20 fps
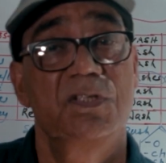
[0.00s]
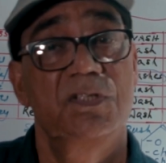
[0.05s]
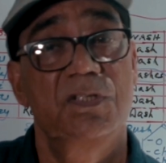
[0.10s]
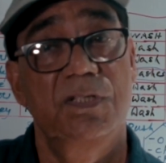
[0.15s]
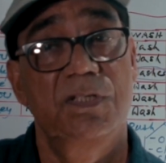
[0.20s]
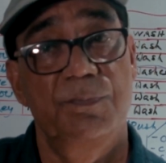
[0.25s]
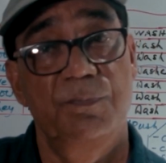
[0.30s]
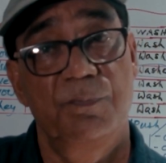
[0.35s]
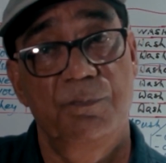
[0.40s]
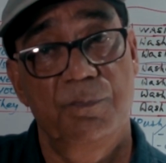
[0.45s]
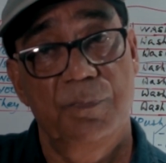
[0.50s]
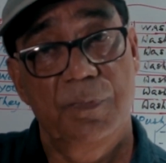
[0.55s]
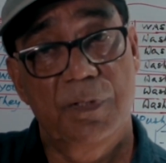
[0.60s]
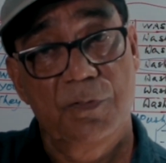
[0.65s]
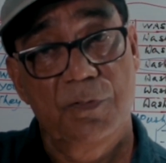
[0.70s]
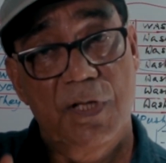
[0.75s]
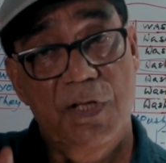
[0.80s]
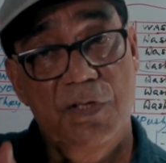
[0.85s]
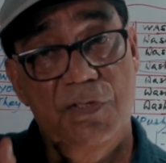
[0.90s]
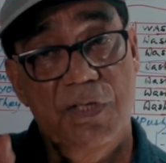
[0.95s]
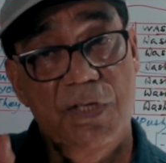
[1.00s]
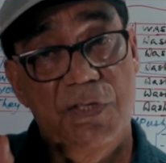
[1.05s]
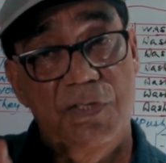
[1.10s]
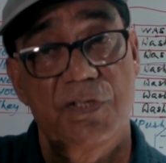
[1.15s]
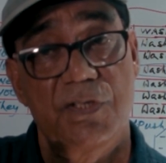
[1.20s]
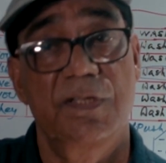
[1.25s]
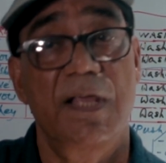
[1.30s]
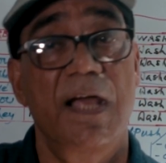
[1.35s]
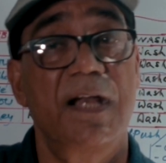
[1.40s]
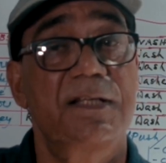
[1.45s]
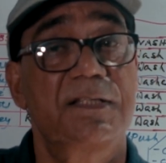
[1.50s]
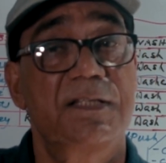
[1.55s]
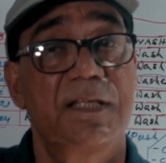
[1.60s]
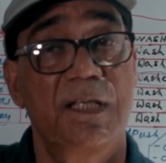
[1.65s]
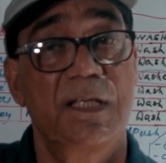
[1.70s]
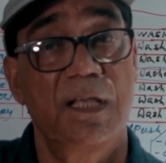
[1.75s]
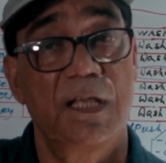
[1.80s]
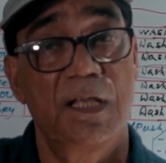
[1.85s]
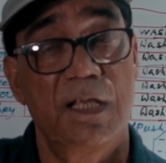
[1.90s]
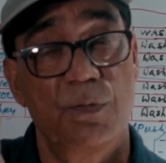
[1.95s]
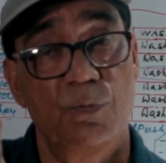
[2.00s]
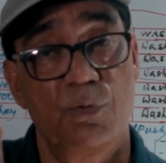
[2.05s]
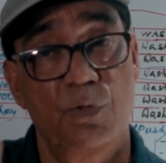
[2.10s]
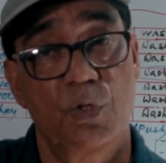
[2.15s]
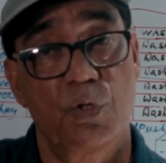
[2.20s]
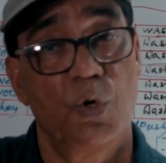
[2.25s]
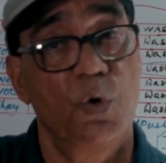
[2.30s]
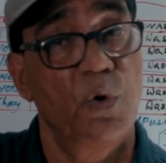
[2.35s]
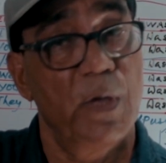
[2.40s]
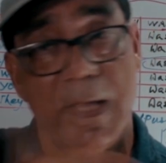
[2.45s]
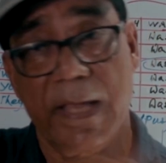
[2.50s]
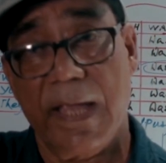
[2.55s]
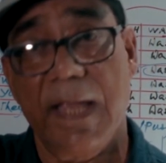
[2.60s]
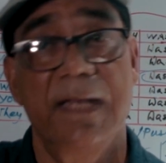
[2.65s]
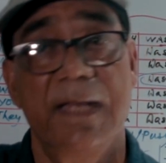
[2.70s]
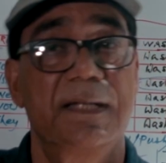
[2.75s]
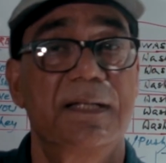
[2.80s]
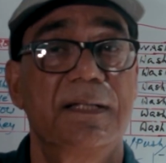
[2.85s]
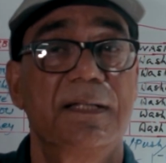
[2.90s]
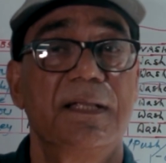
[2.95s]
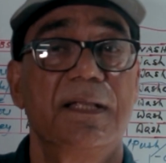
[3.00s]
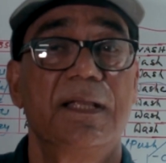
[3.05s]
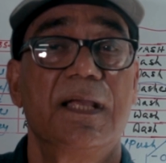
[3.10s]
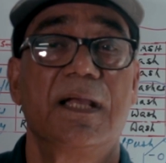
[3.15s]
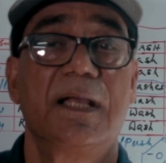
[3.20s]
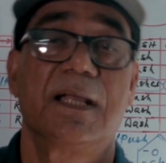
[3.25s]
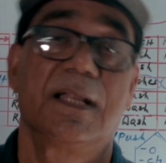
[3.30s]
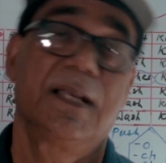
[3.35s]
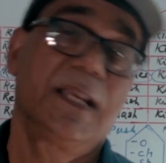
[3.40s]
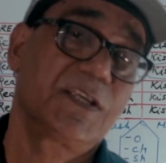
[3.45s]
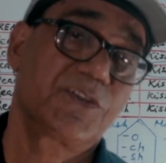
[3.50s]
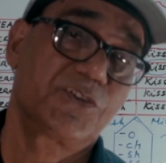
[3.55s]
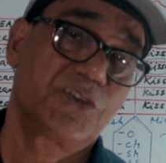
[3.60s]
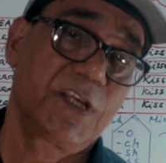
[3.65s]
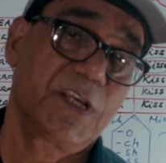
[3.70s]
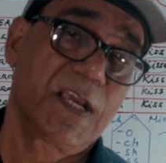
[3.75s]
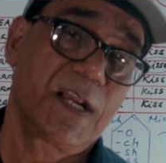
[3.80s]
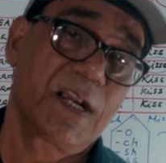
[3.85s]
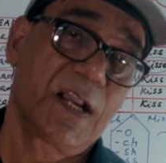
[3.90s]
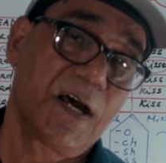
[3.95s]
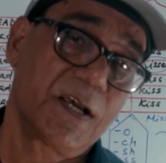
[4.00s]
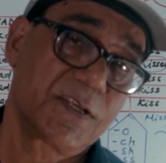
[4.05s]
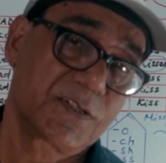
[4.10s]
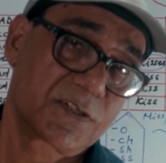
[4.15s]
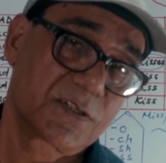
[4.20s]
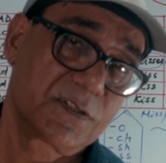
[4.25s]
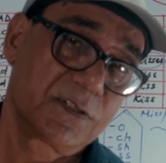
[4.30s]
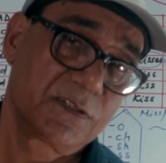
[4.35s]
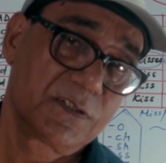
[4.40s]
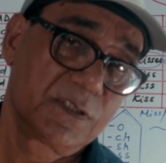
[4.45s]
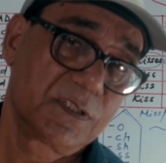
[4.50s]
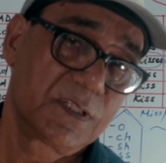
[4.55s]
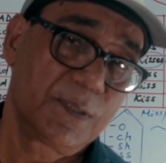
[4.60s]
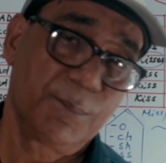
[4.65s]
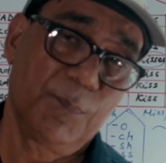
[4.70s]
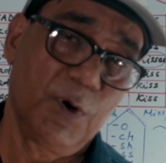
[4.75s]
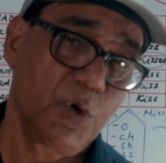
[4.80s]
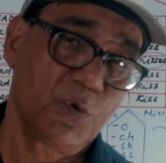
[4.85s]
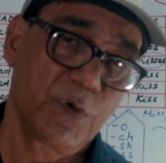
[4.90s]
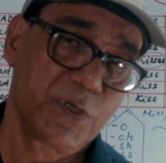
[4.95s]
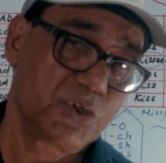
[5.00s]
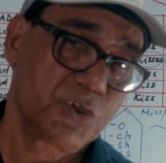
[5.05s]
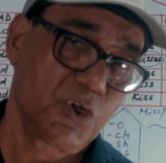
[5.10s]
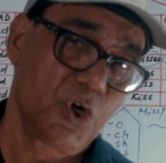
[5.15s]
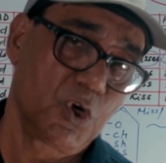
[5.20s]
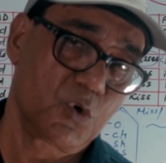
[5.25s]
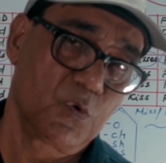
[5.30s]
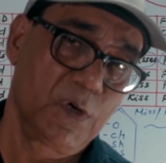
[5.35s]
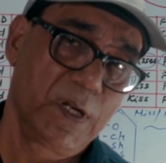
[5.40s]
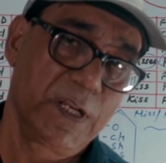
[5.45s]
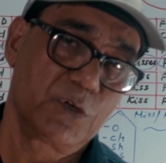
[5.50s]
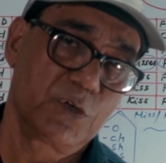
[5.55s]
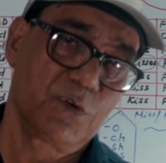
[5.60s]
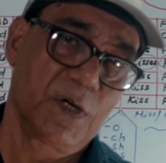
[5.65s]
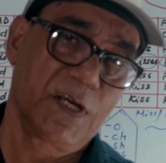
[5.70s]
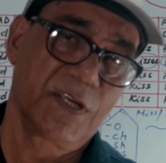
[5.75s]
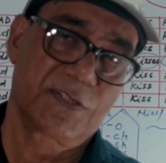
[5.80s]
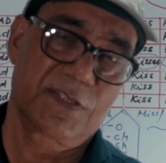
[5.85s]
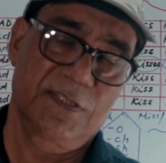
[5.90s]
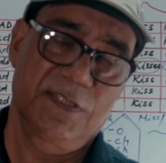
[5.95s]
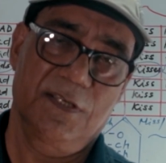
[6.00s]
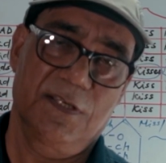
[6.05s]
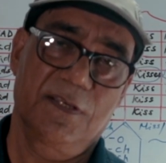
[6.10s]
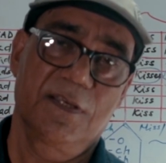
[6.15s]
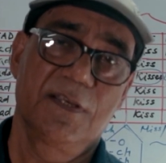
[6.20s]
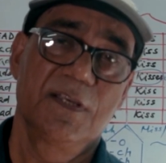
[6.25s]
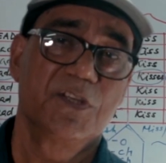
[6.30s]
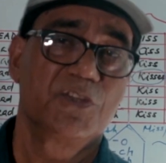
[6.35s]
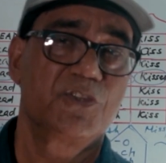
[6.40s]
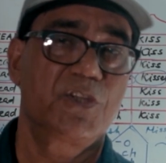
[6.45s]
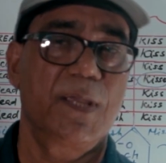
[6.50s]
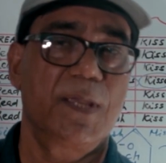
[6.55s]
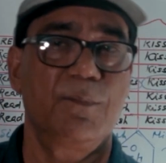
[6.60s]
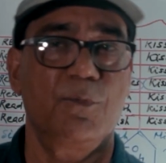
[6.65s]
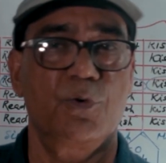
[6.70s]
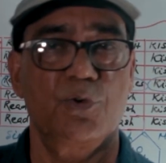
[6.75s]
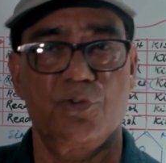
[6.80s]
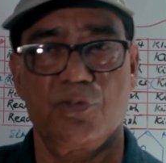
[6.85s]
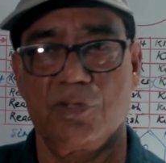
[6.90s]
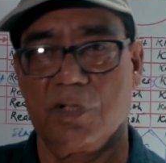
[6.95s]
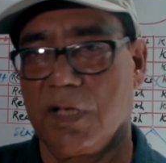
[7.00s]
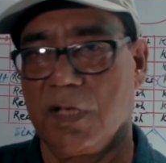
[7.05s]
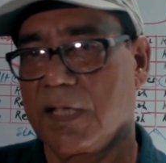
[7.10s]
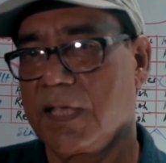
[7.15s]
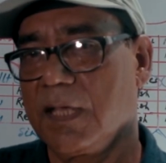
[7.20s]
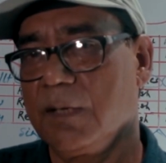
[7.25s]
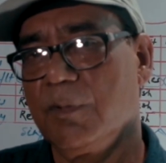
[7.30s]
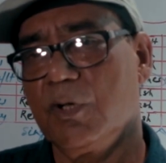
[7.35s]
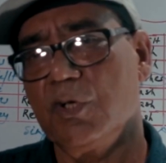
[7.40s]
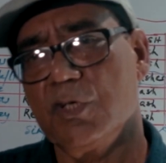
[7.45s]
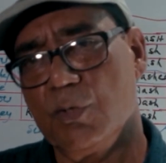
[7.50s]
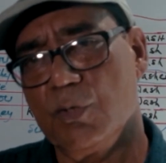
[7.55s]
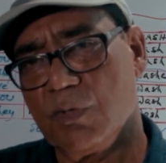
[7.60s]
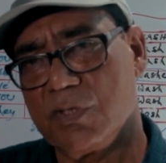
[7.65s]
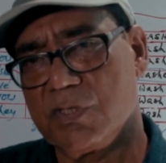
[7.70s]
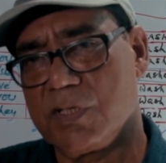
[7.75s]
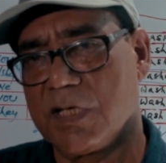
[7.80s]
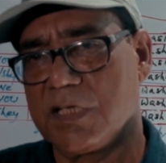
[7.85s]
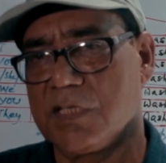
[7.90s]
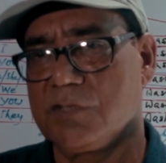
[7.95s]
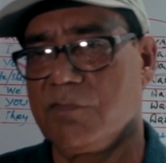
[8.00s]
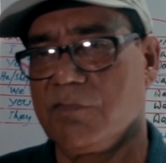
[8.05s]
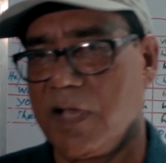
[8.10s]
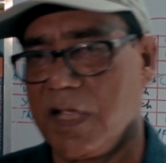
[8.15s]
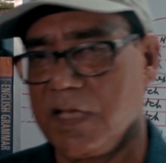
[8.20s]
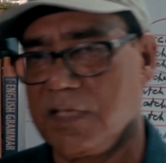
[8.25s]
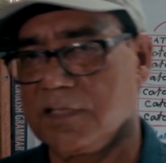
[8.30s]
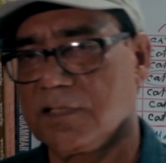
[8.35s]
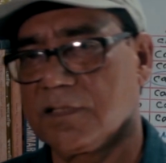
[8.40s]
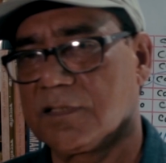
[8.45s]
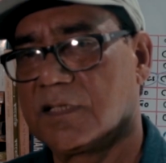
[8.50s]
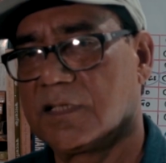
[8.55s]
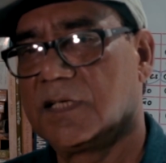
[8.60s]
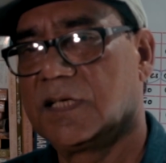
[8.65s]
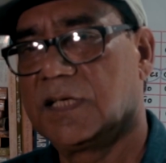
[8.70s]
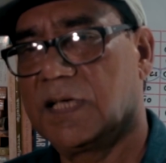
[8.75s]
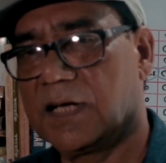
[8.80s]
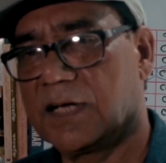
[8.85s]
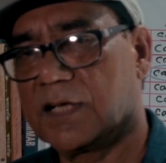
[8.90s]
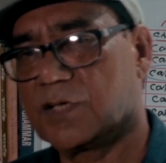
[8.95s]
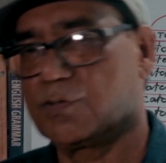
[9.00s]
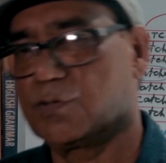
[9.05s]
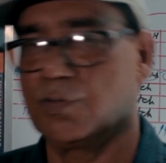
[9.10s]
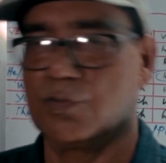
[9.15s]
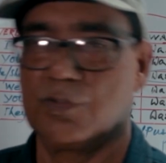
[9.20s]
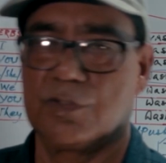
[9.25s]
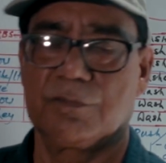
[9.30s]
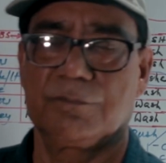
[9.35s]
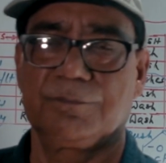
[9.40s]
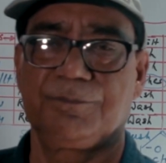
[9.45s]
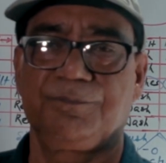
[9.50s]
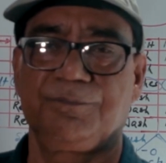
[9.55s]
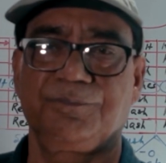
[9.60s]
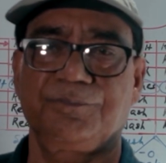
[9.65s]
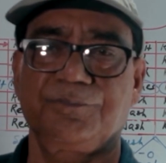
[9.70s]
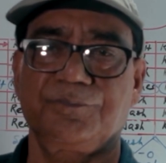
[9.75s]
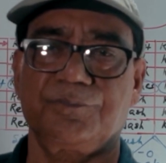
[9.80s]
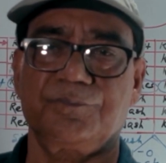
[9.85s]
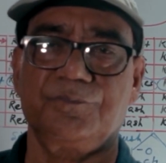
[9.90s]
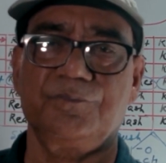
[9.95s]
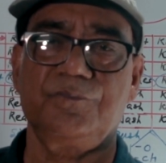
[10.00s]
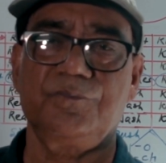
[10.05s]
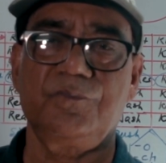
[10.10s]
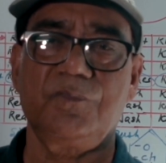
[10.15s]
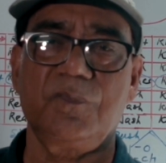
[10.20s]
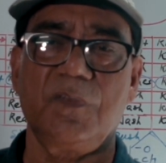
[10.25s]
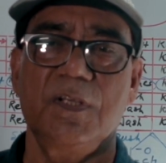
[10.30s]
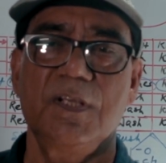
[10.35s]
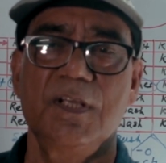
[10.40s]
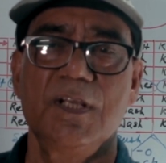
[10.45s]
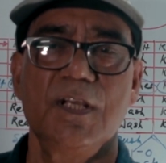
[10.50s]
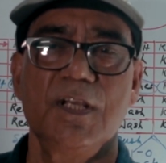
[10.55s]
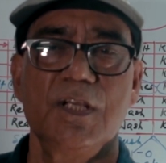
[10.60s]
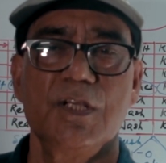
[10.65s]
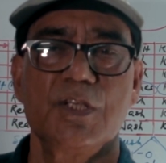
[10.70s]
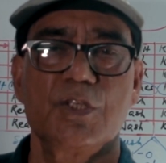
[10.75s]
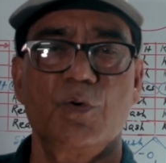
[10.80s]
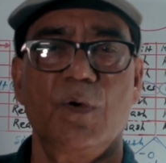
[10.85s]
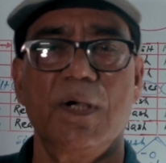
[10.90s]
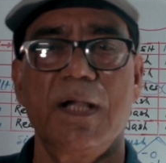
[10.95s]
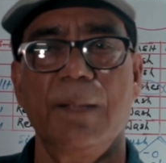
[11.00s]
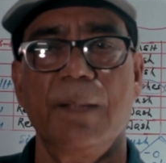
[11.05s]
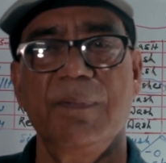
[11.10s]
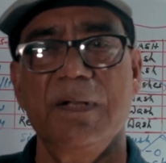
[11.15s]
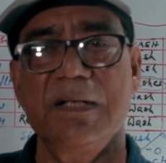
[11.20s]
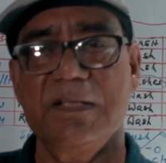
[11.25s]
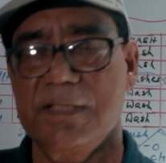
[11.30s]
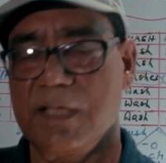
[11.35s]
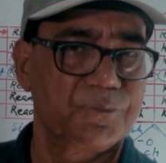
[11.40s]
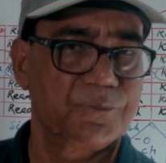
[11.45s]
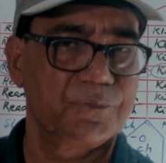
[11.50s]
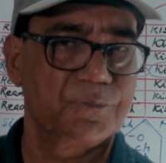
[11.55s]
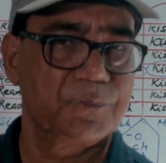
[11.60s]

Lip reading: She insists that he would go again next day and ask. The boy was not willing to ask the same question again because he was satisfied. He understood. So what happens?